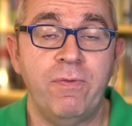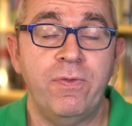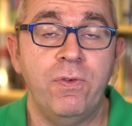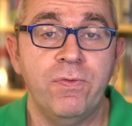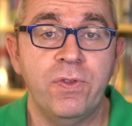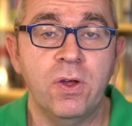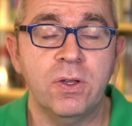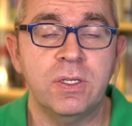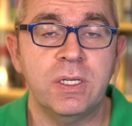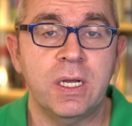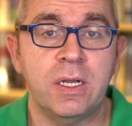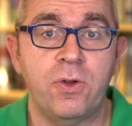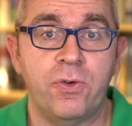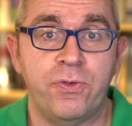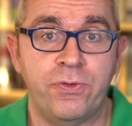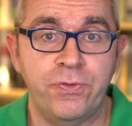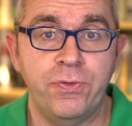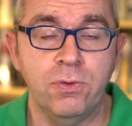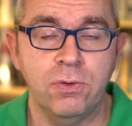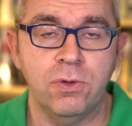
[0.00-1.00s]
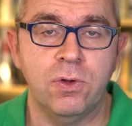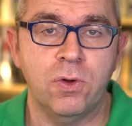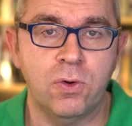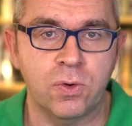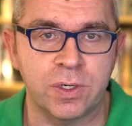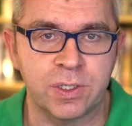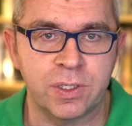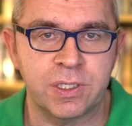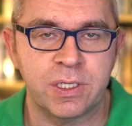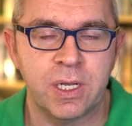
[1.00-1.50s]
If you've not done our full
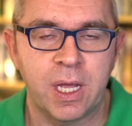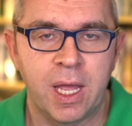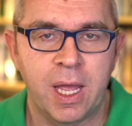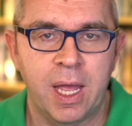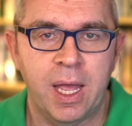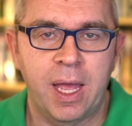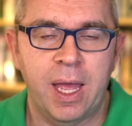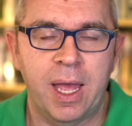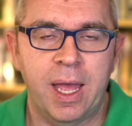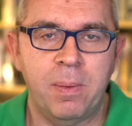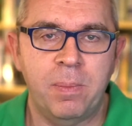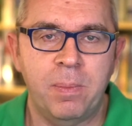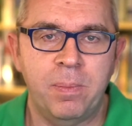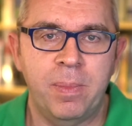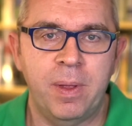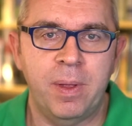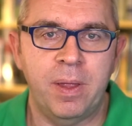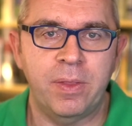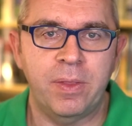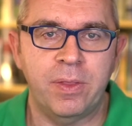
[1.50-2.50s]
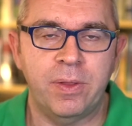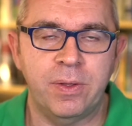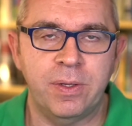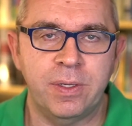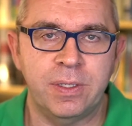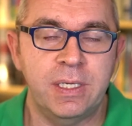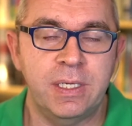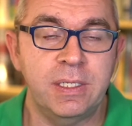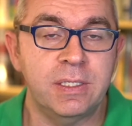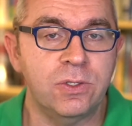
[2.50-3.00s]
course,
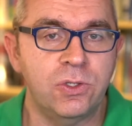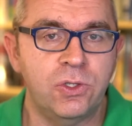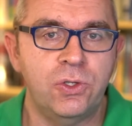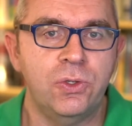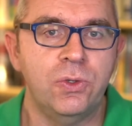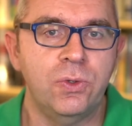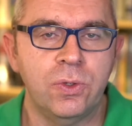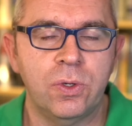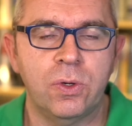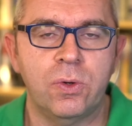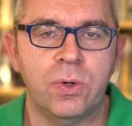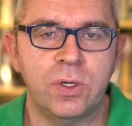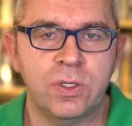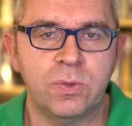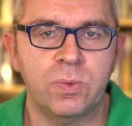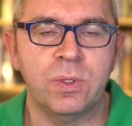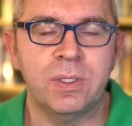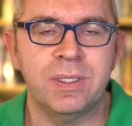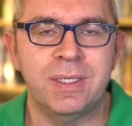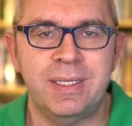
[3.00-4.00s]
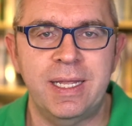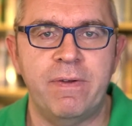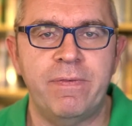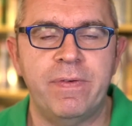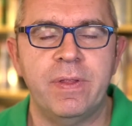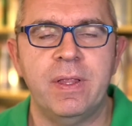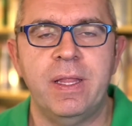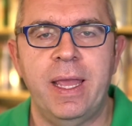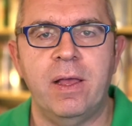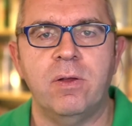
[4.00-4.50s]
the Season 2 course will
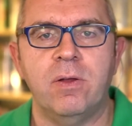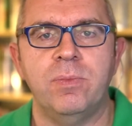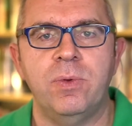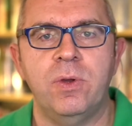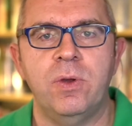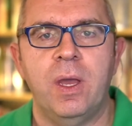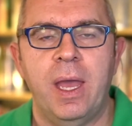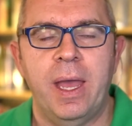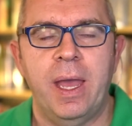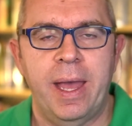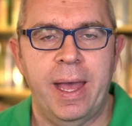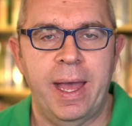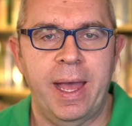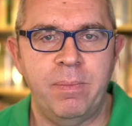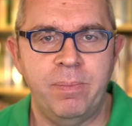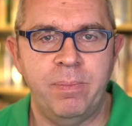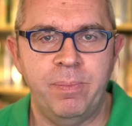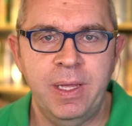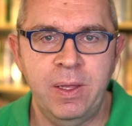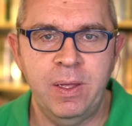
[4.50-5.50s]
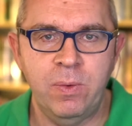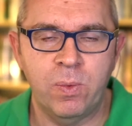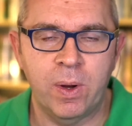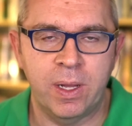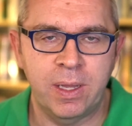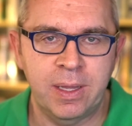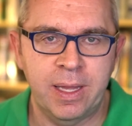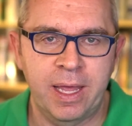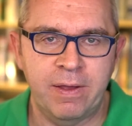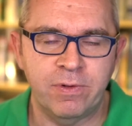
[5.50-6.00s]
definitely help you at
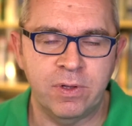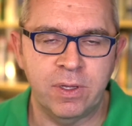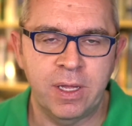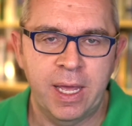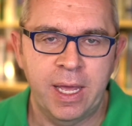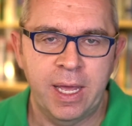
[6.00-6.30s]
B1 level.